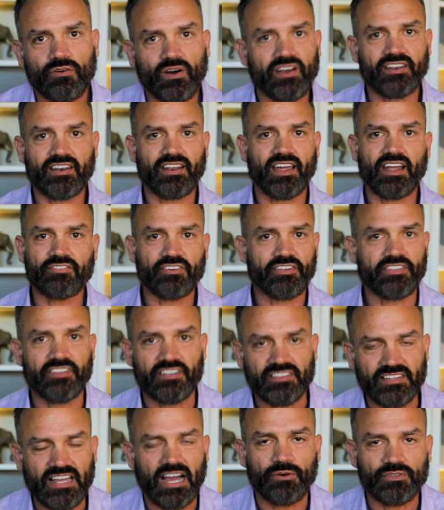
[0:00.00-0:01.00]
Why did I ever
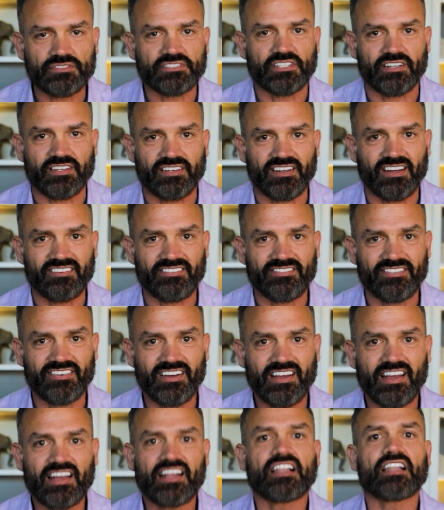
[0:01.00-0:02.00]
think that was good enough?
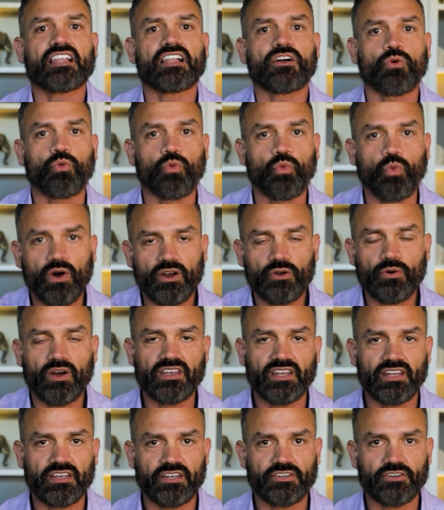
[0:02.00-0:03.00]
What do I
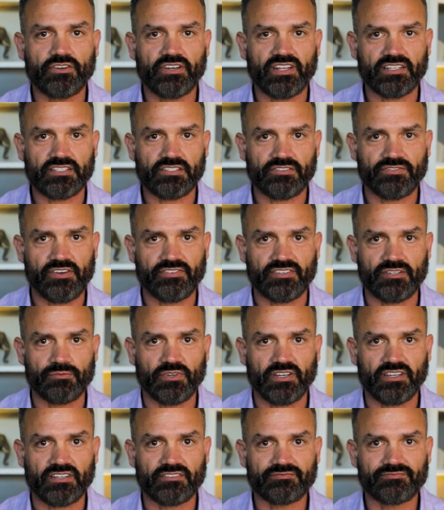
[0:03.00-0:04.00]
need to do to get to 50
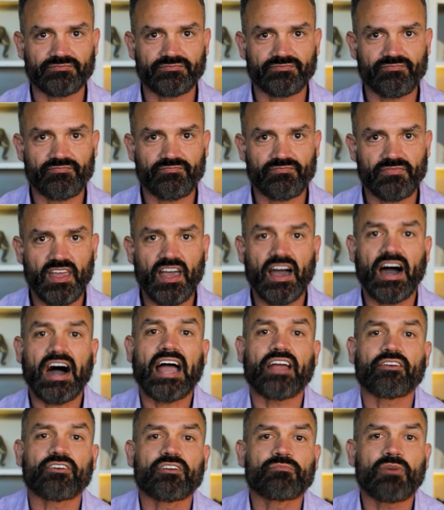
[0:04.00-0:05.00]
million?
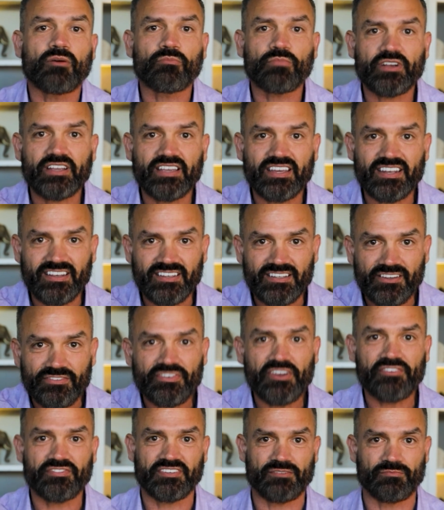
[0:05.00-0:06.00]
I remember getting to
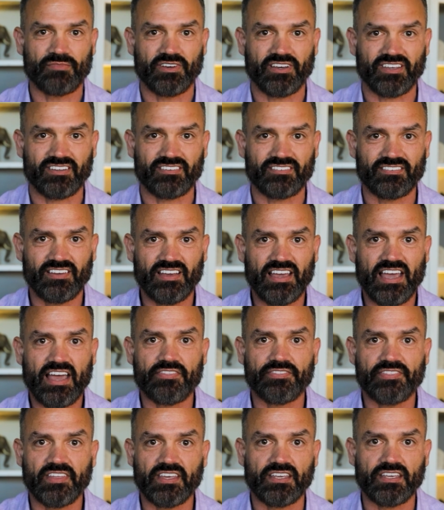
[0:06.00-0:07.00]
50 million
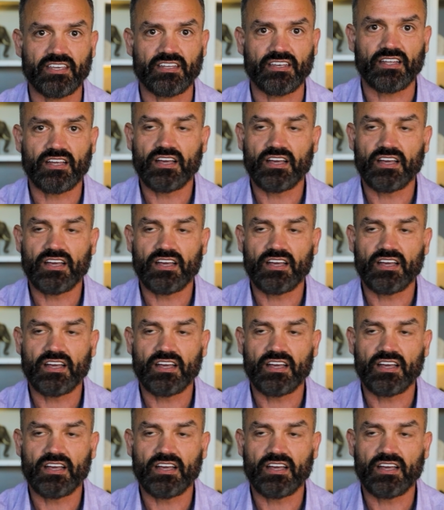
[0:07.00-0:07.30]
and thinking,